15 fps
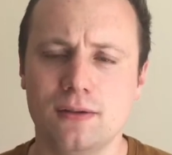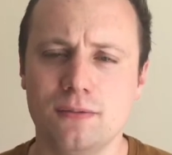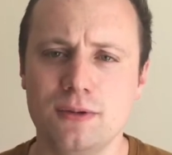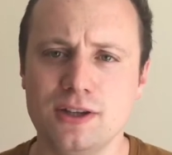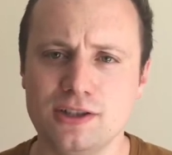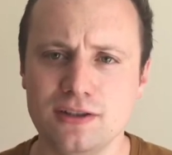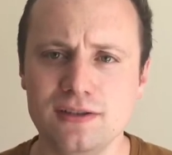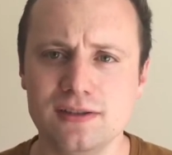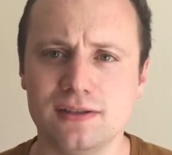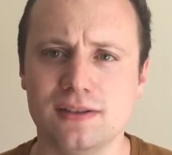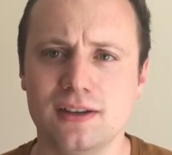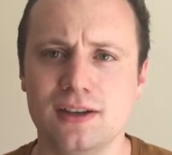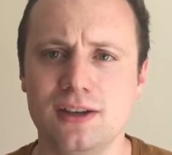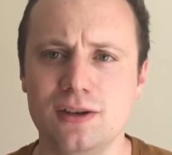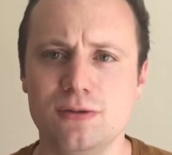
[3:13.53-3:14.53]
We shouldn't
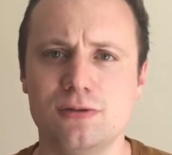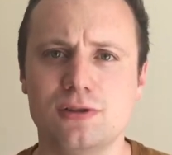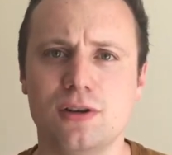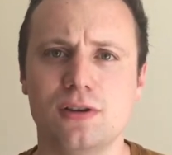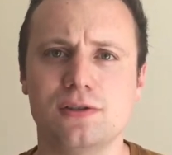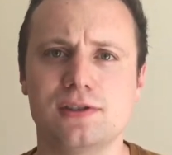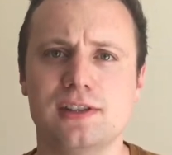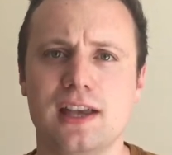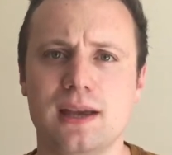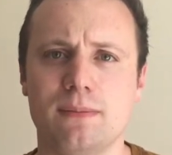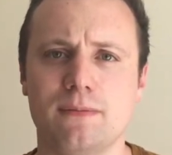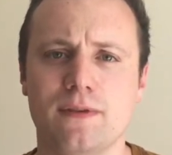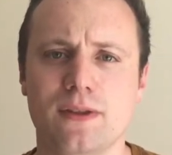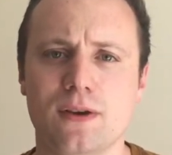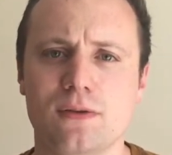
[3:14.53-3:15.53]
use God's name
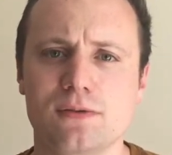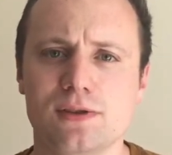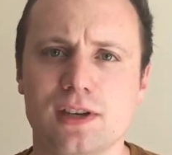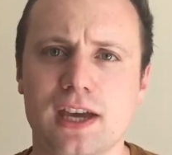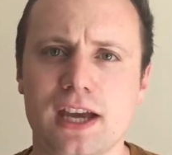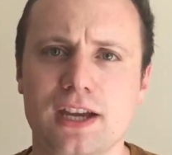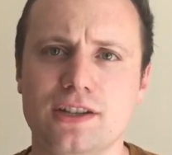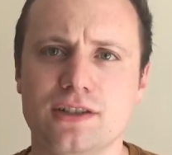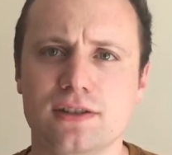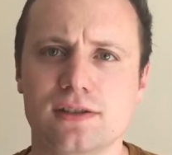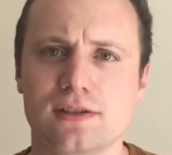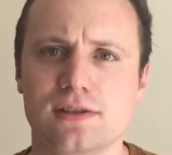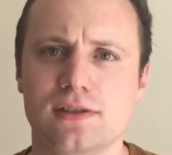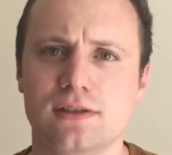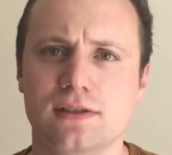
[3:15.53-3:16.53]
for those
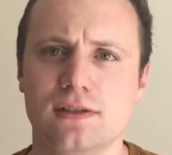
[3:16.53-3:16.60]
occasions.